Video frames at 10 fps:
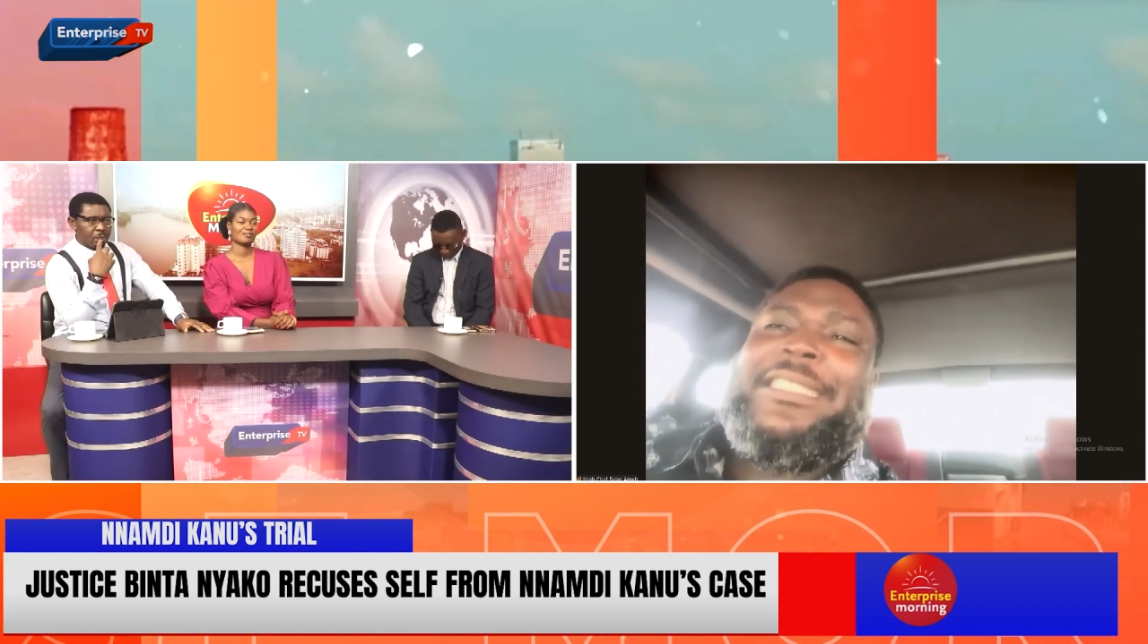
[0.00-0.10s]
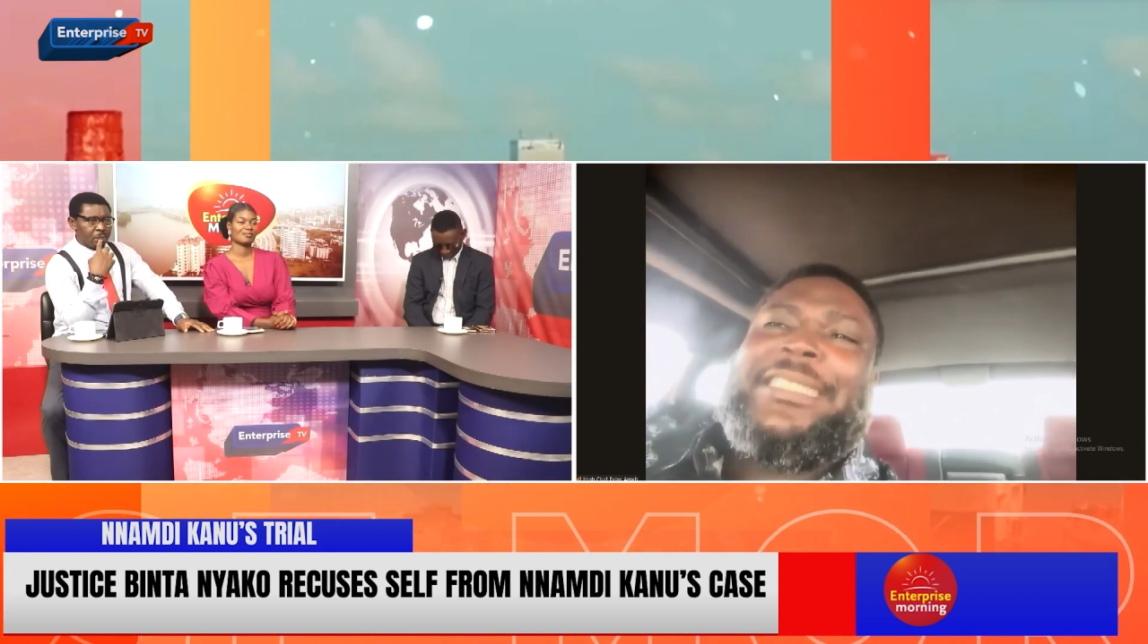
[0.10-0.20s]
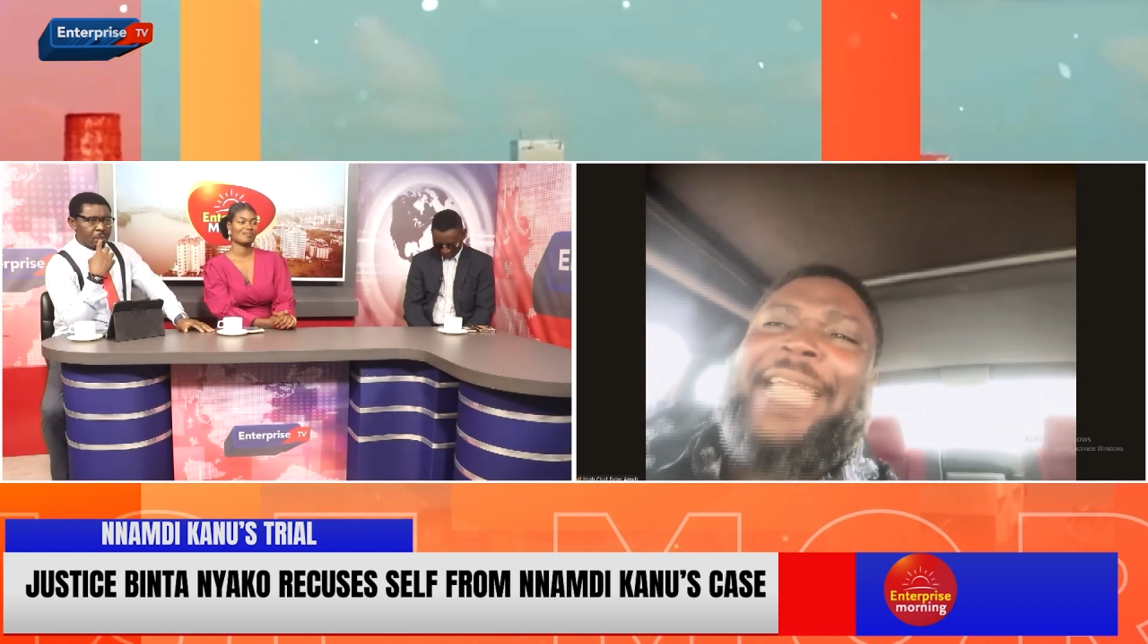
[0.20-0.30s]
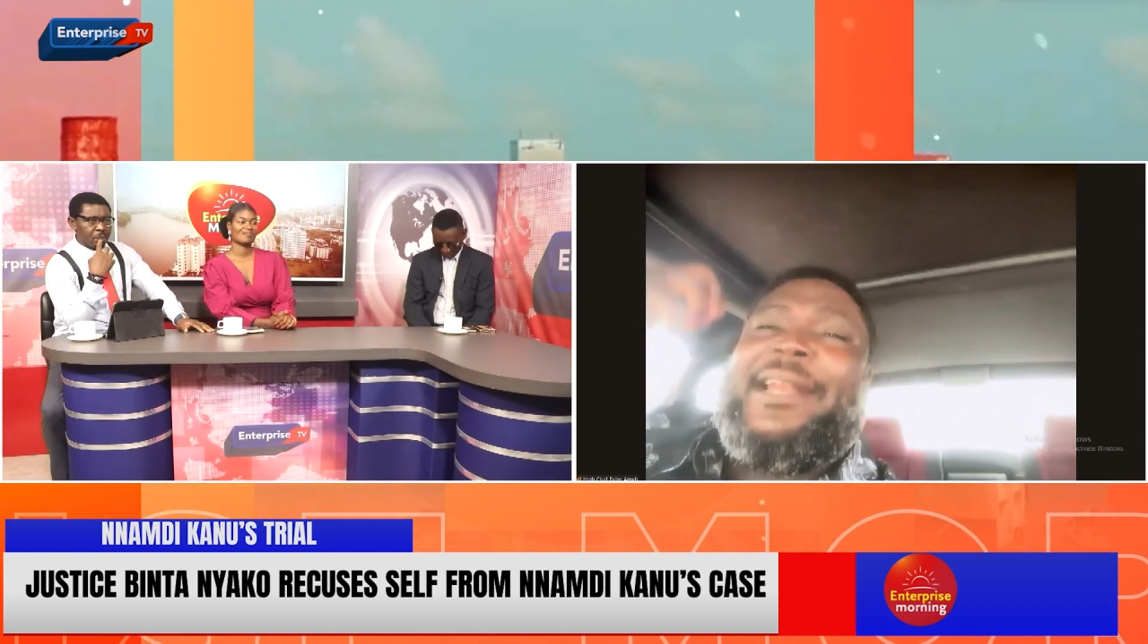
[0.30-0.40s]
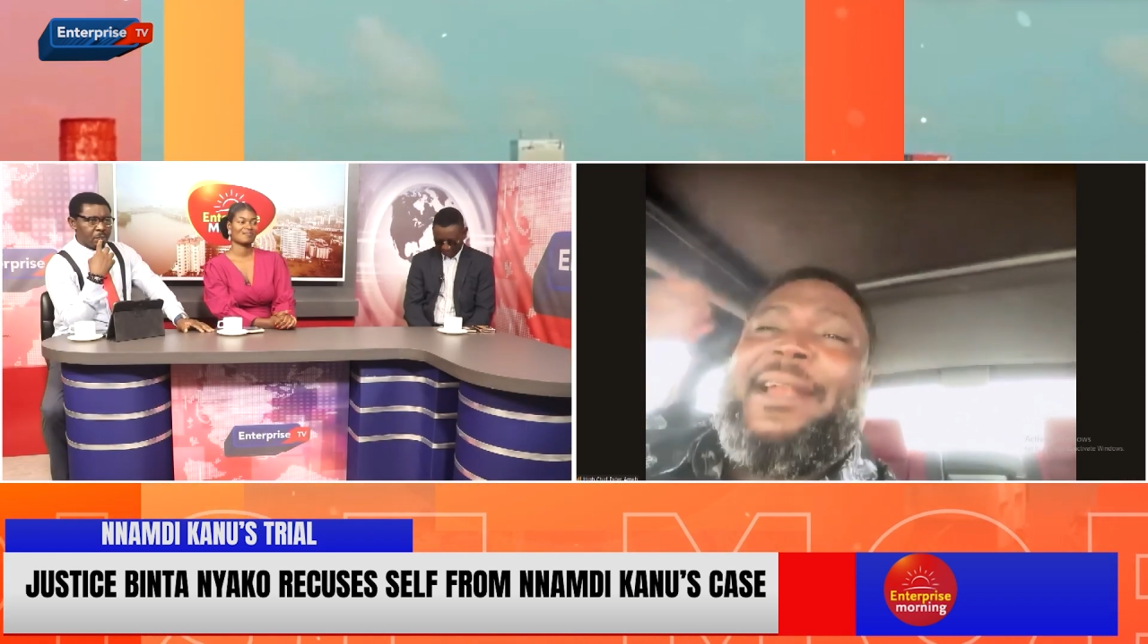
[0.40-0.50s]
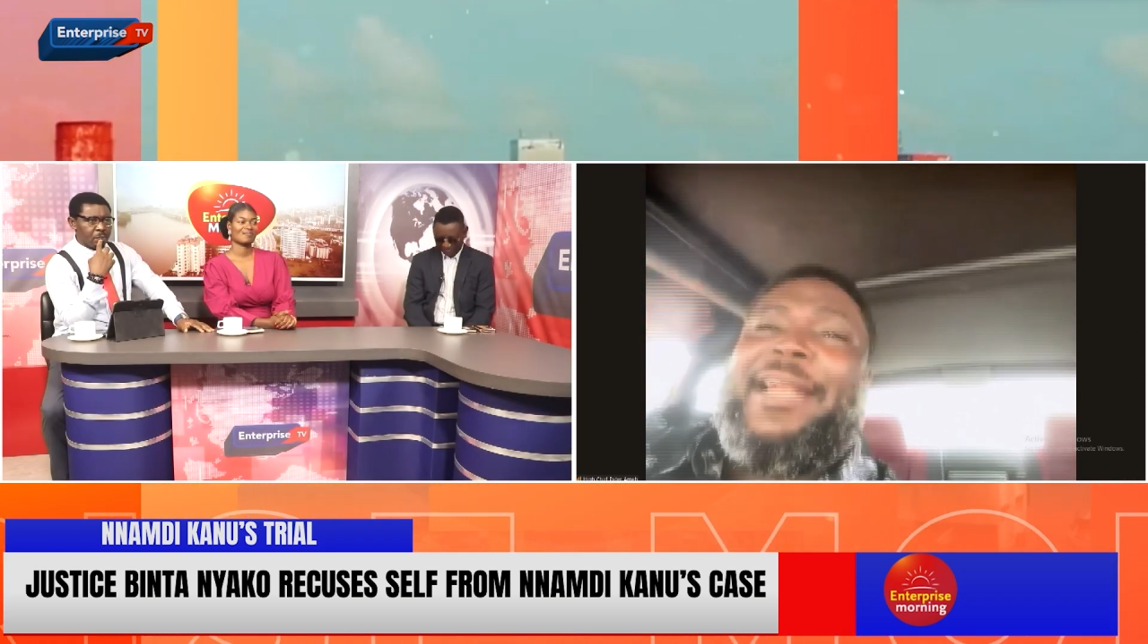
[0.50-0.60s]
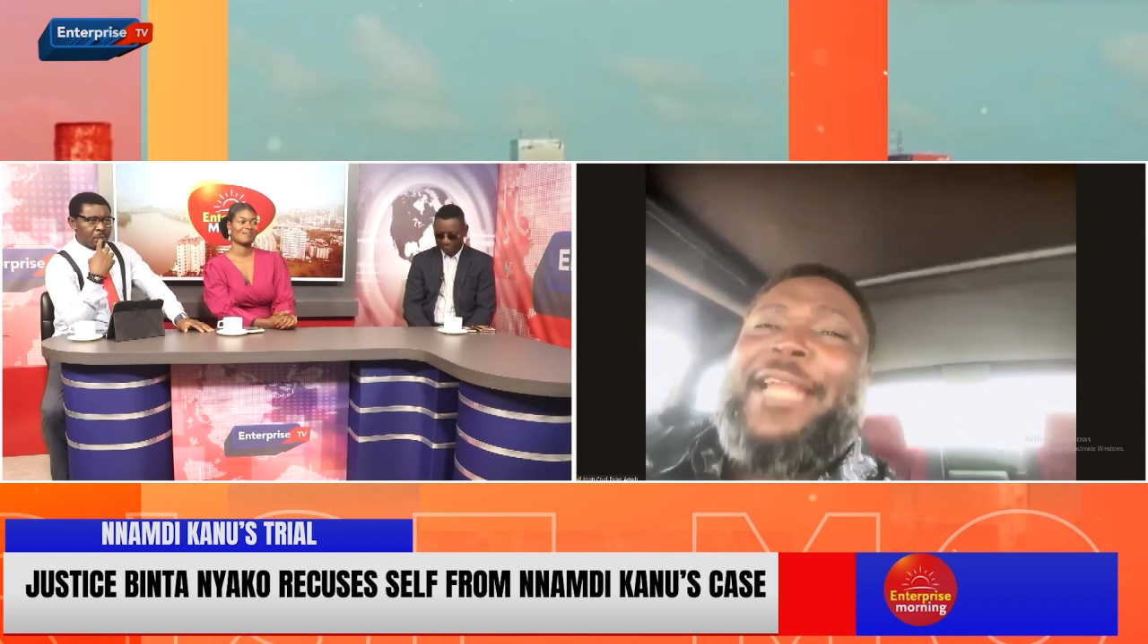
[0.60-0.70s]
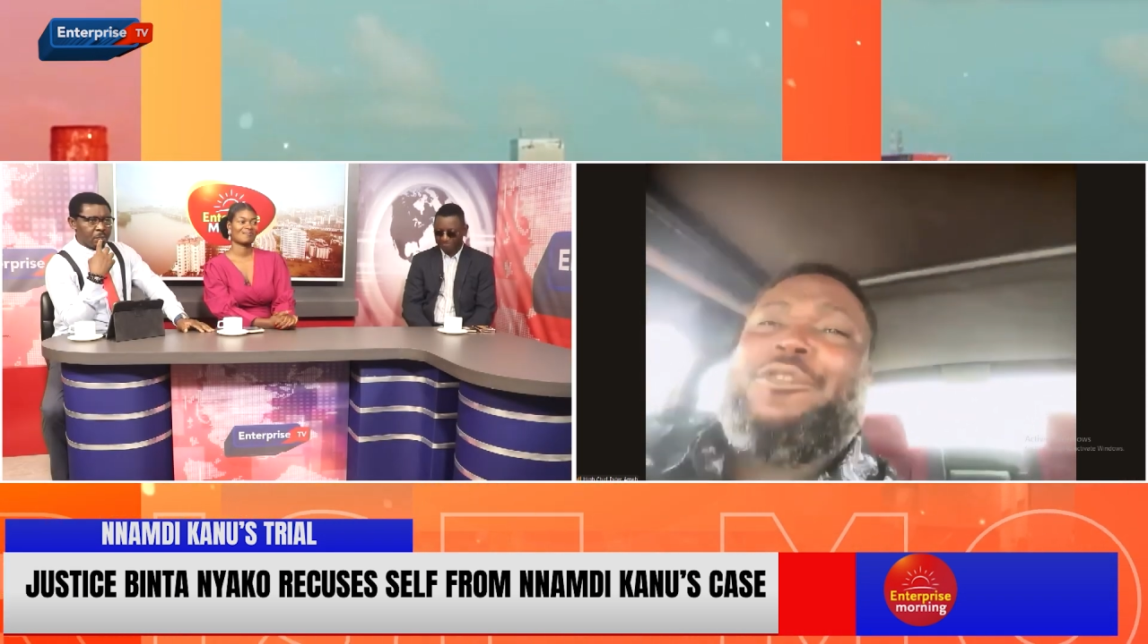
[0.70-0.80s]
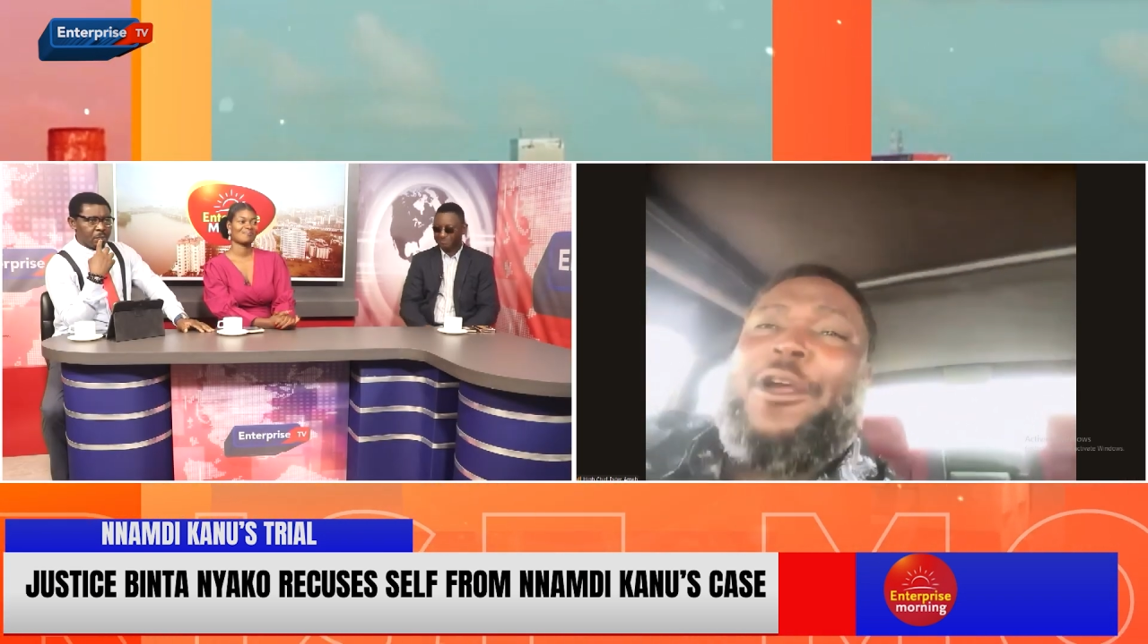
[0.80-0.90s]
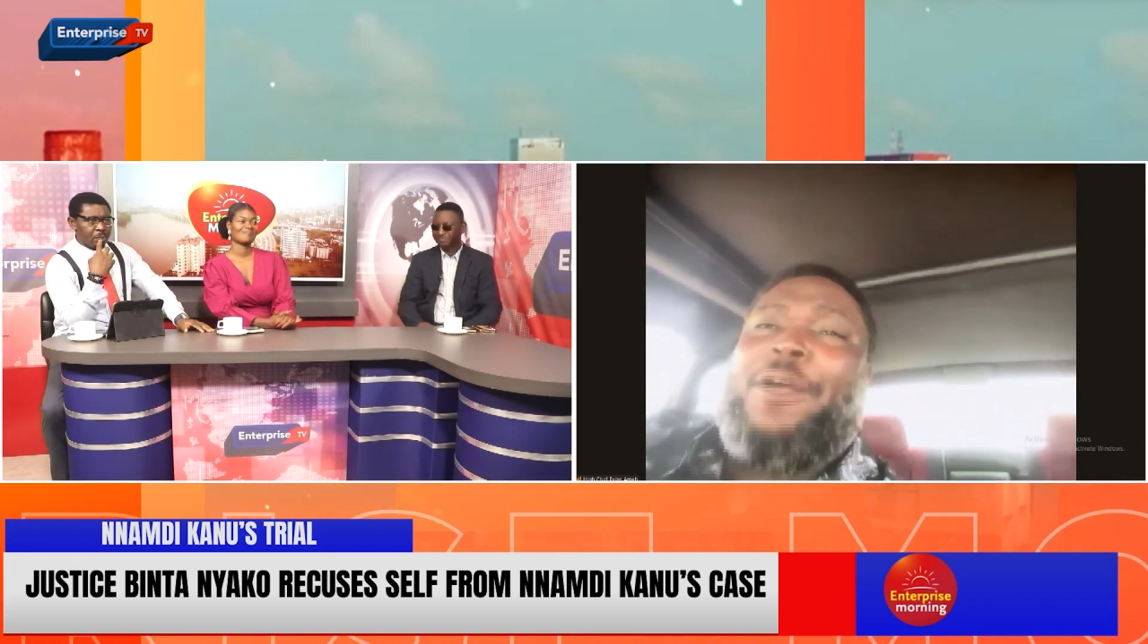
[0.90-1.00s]
to
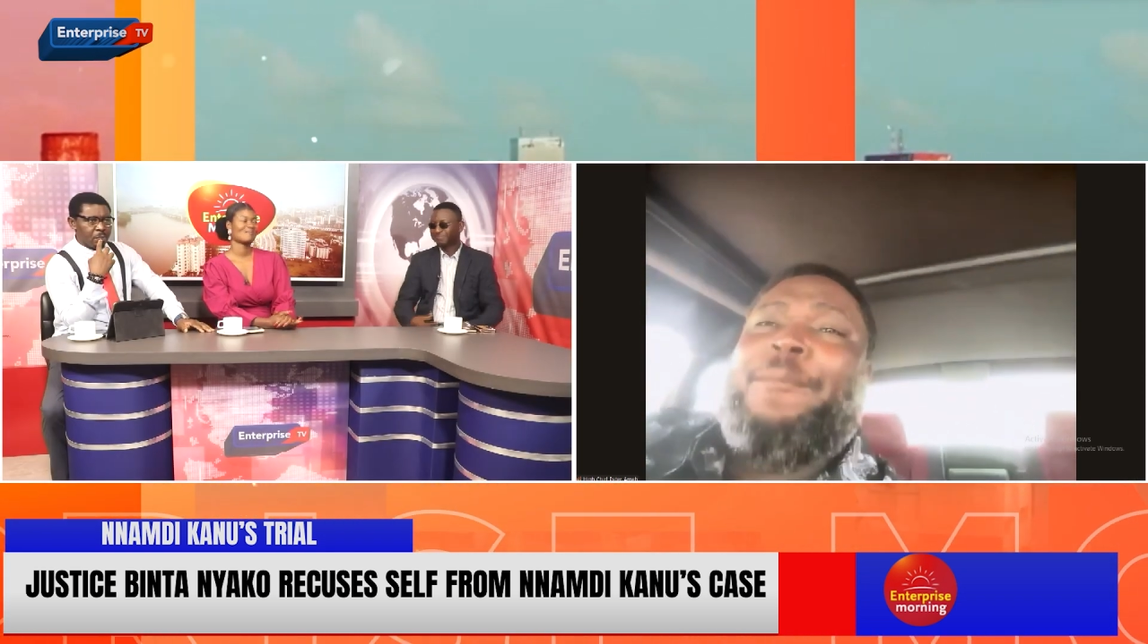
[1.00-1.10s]
decide